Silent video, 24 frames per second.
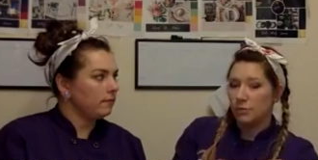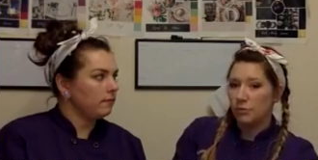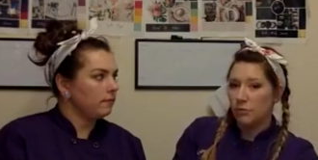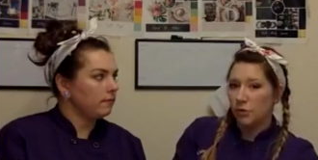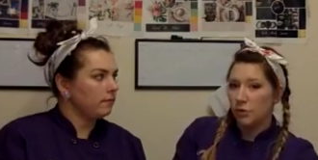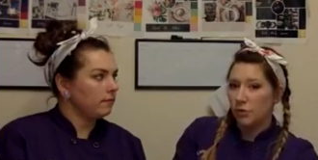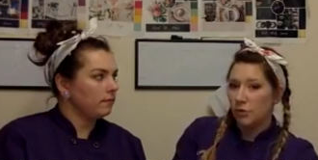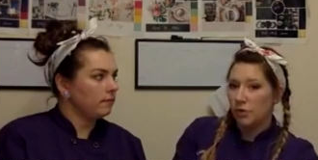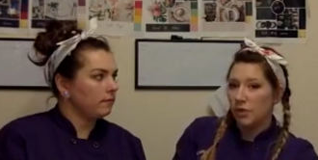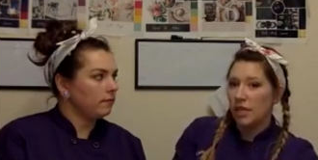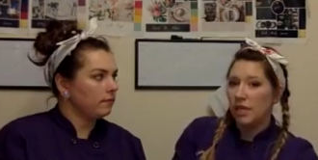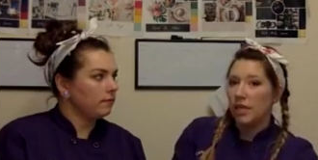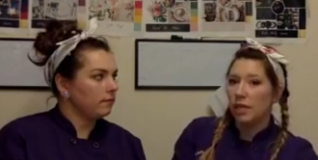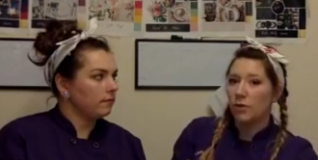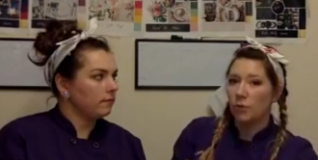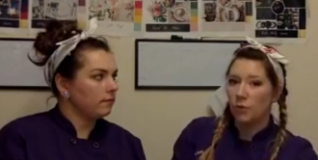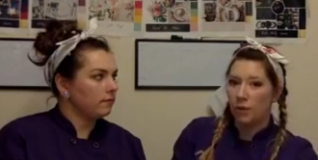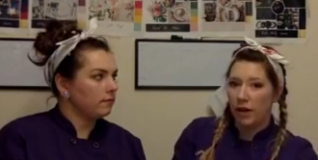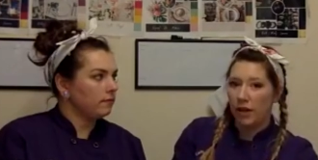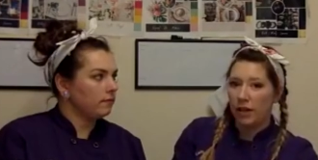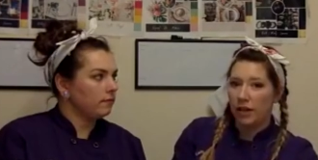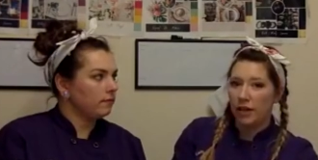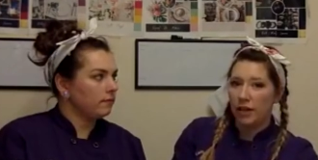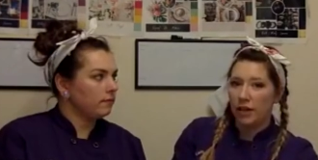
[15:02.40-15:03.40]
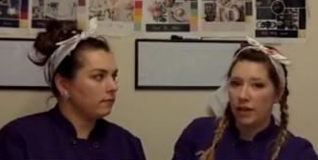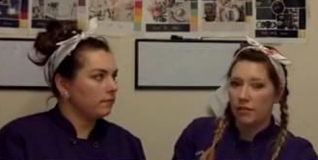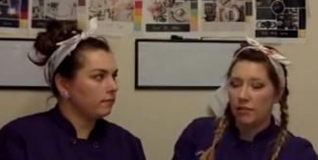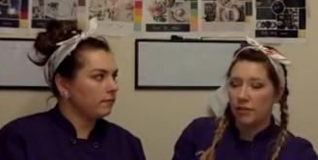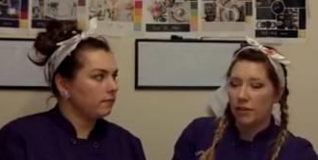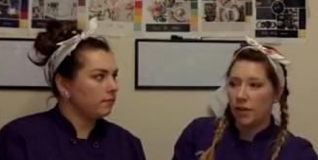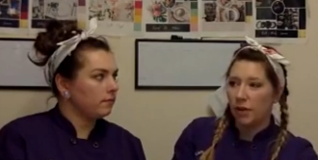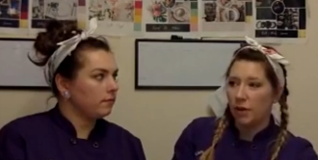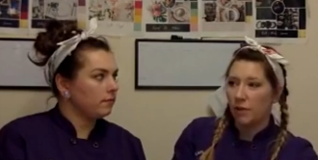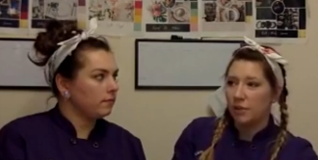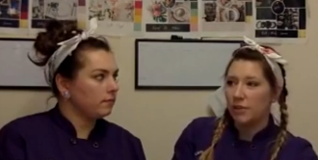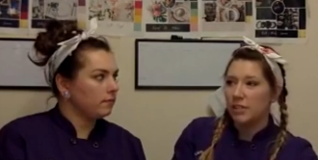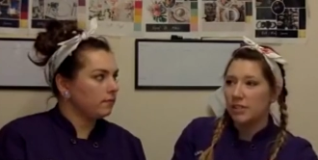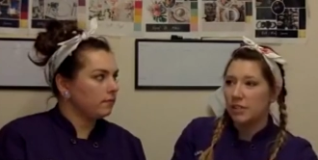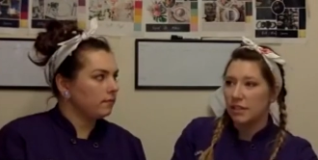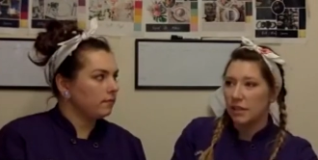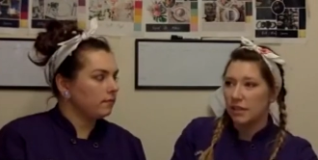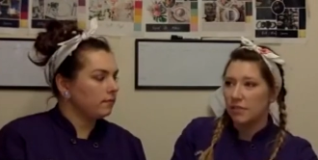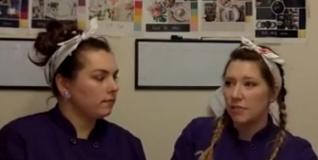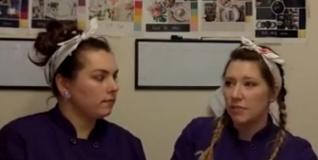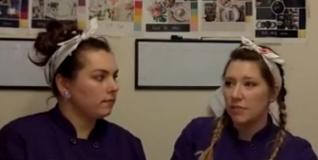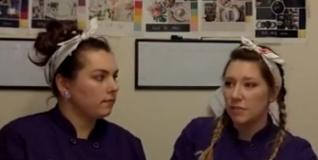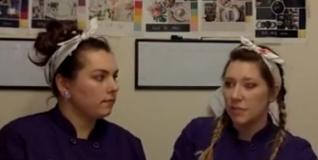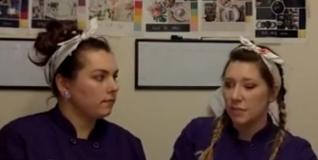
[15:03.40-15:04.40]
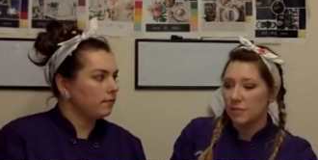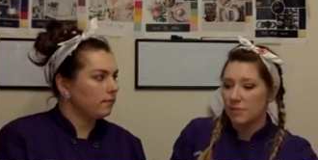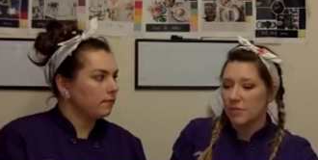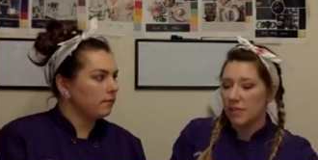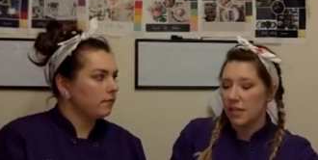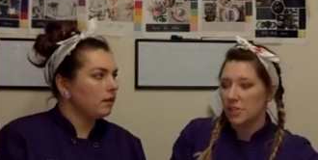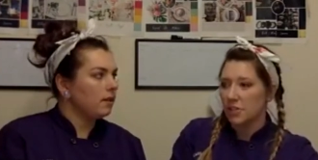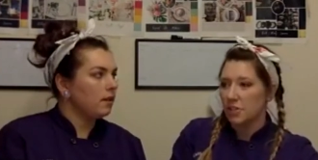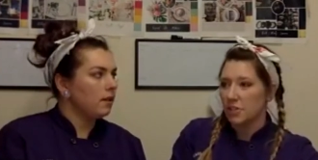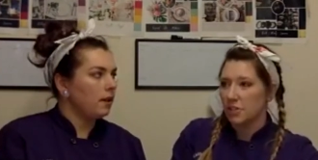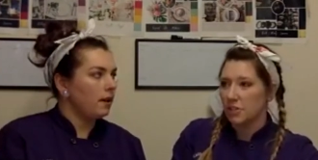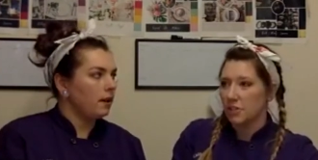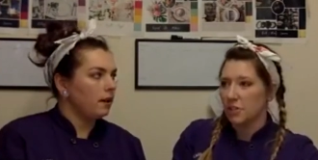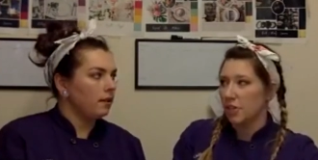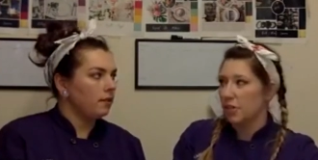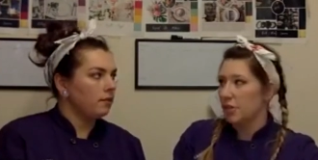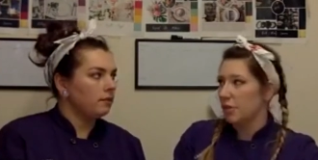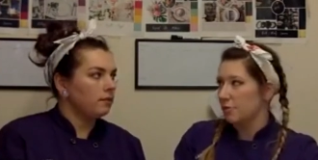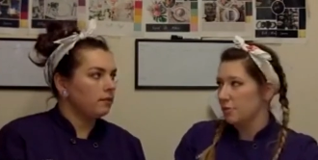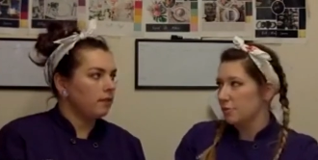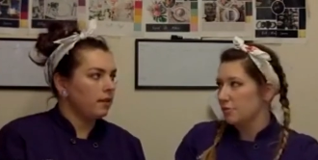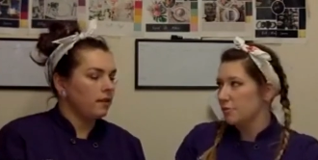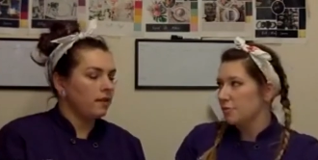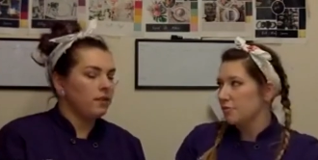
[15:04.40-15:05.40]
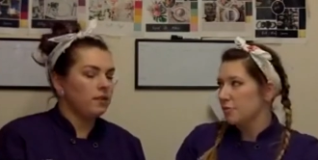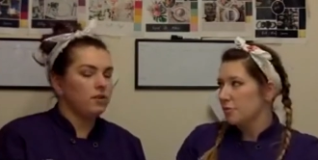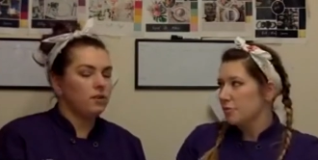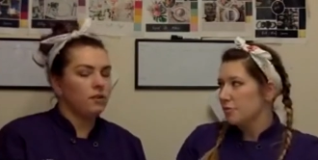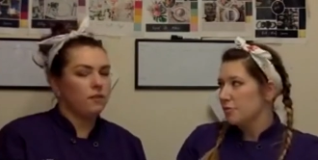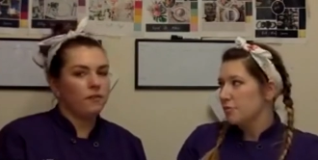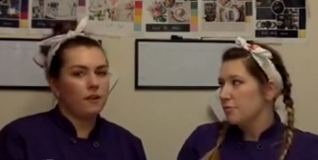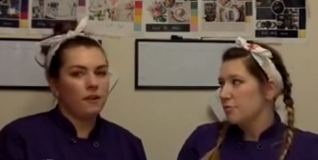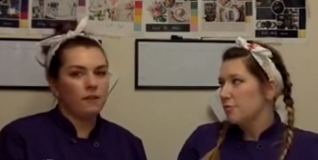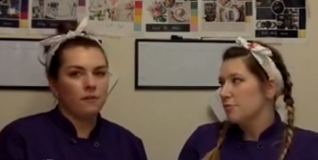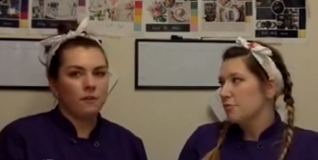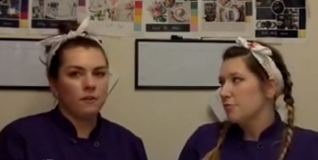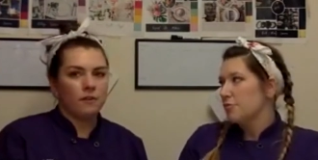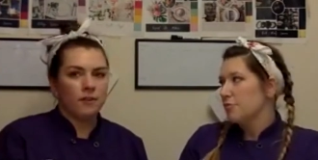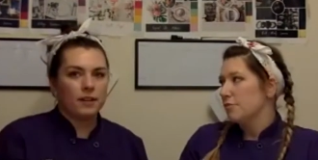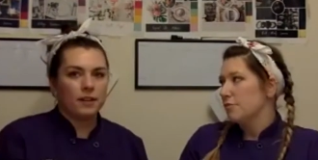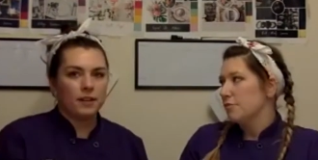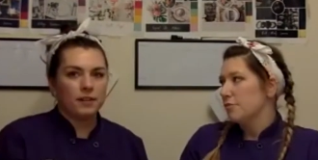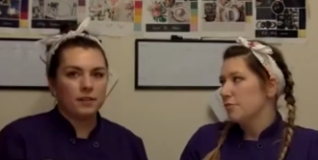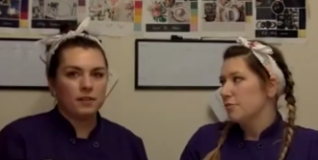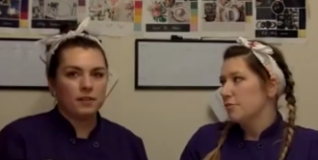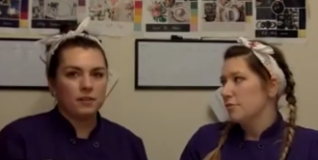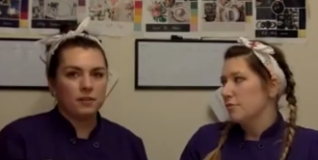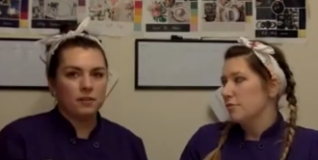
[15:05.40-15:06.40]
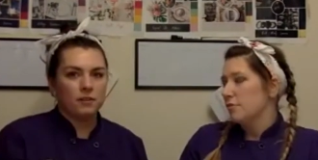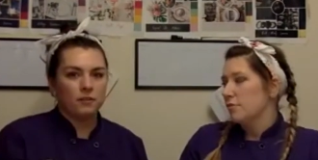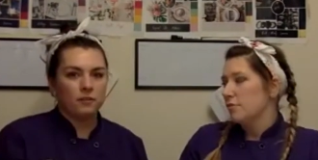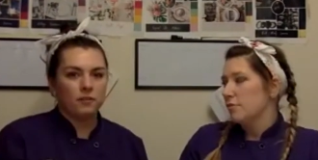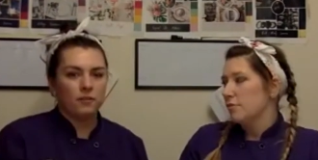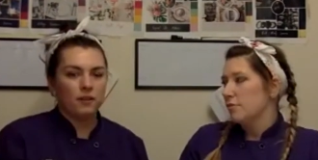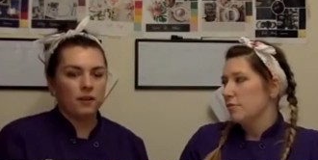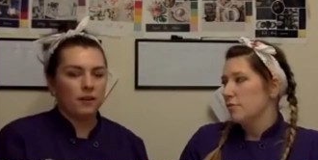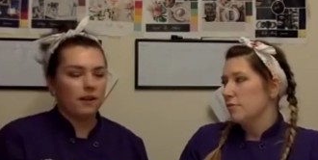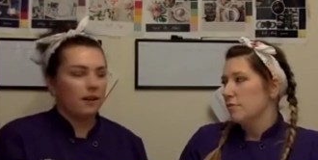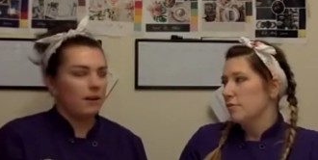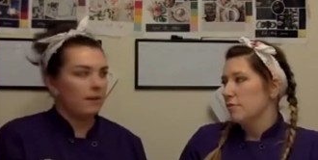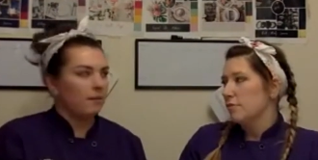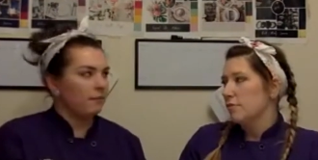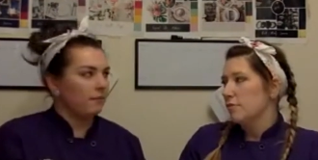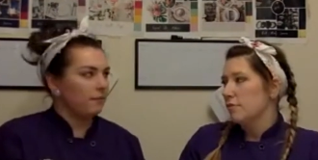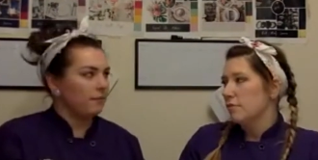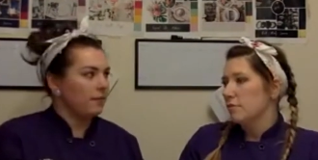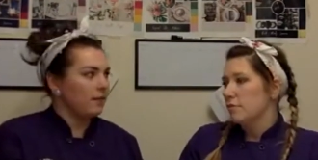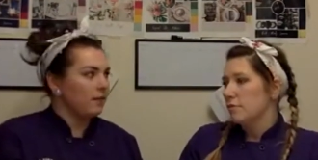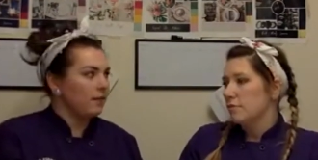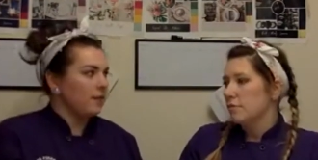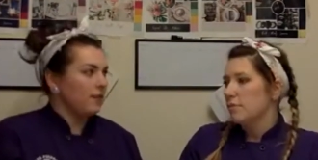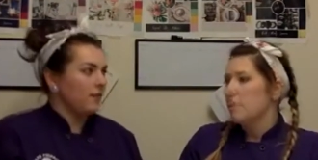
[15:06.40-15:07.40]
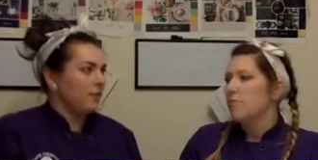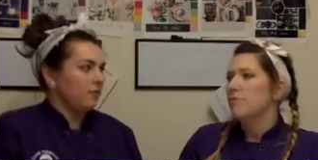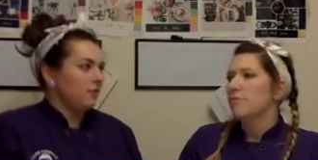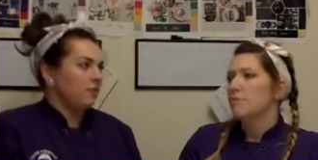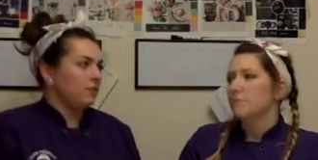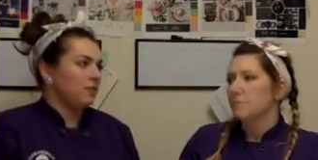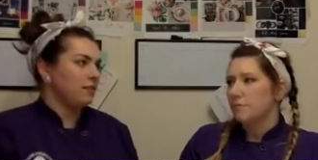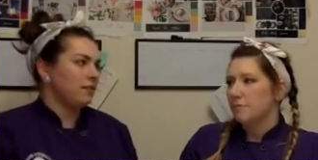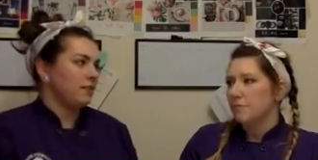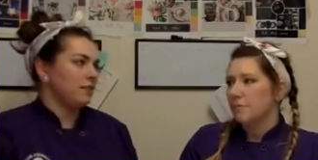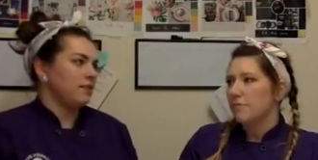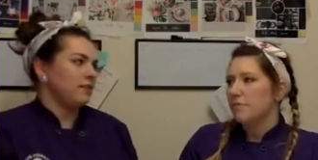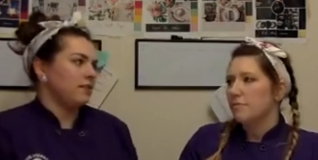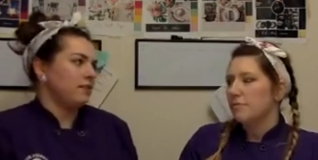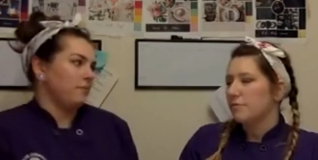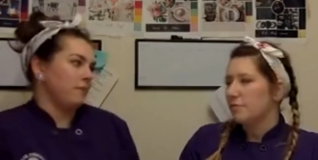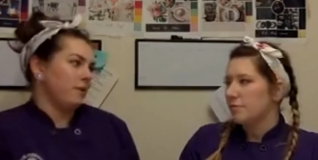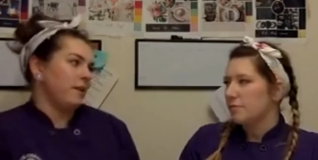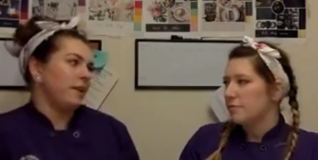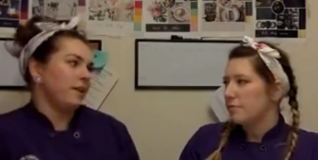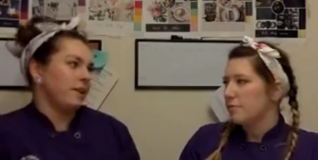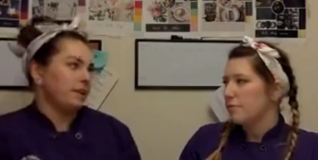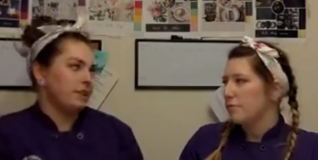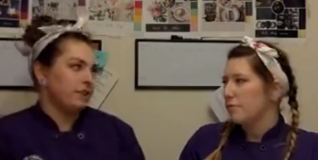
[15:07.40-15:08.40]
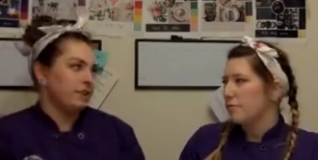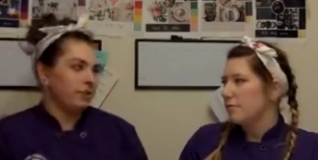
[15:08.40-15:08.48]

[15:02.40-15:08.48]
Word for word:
Speaker 1: unique wedding cake for you. We did that a few times last yeah. year too.
Speaker 2: And that's our favorite thing to do. Um, just because we get to show